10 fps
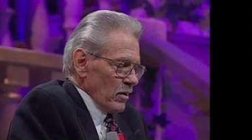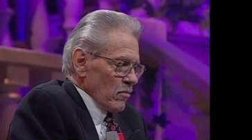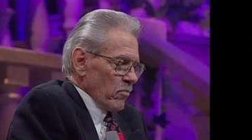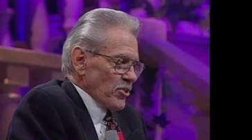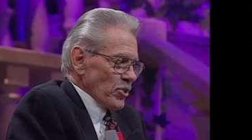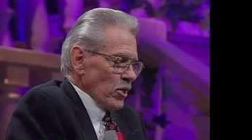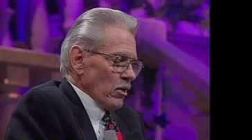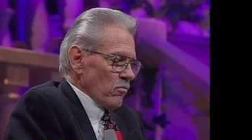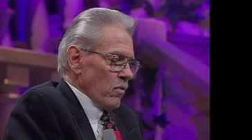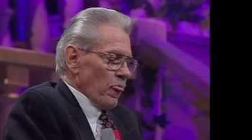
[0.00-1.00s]
But you know,
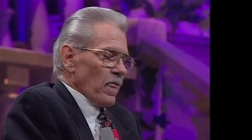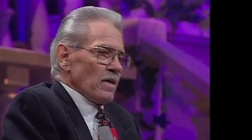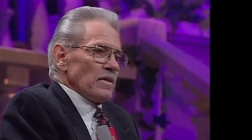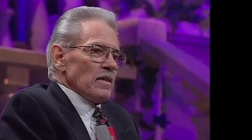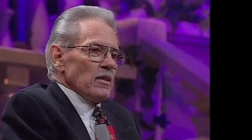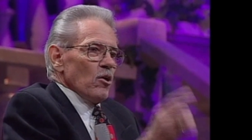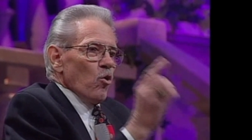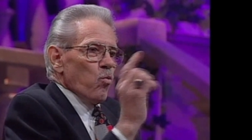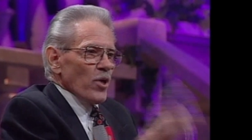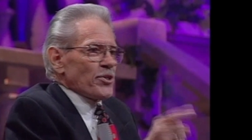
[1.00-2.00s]

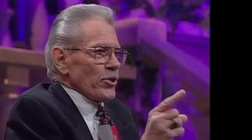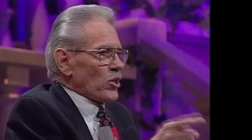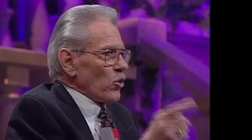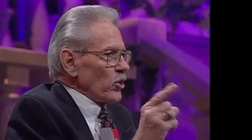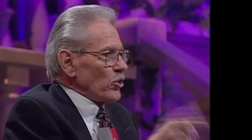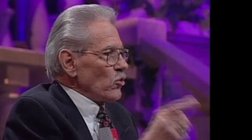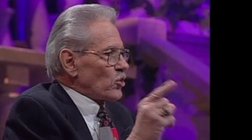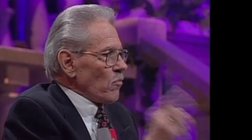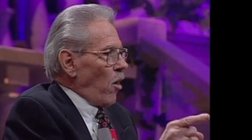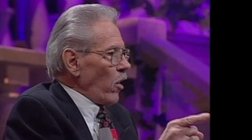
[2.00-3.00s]
what you're going to do
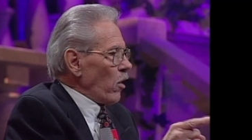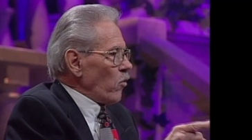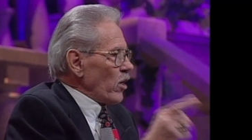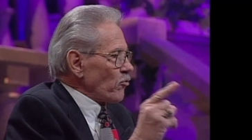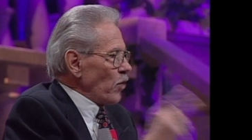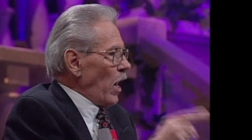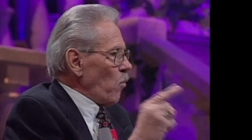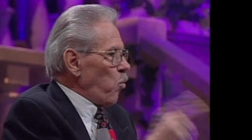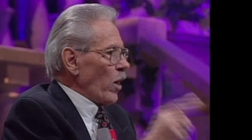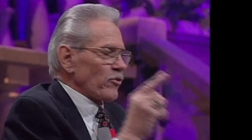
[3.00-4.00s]
tomorrow is
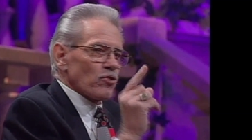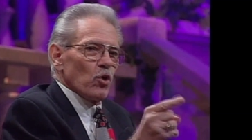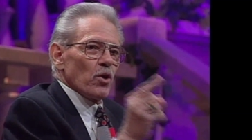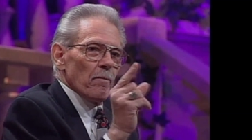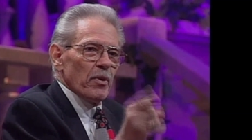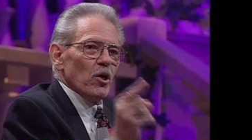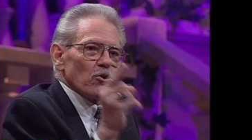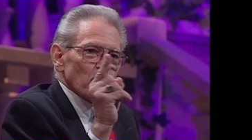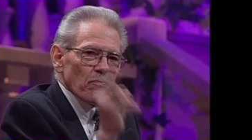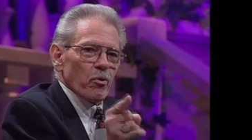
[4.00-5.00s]
not what's going to
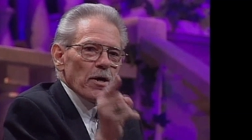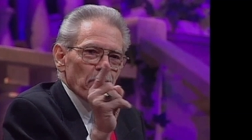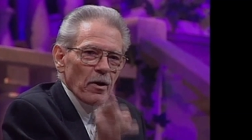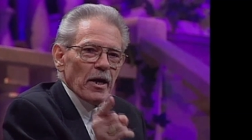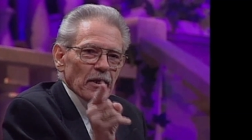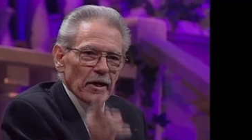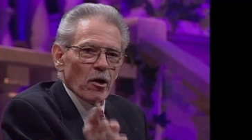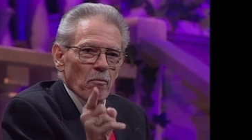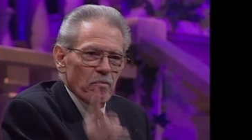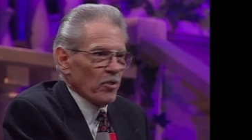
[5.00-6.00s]
build your prepaid
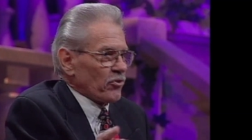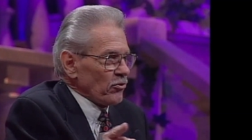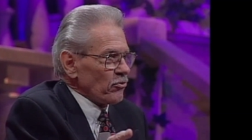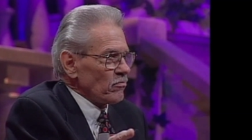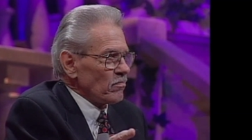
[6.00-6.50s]
legal business.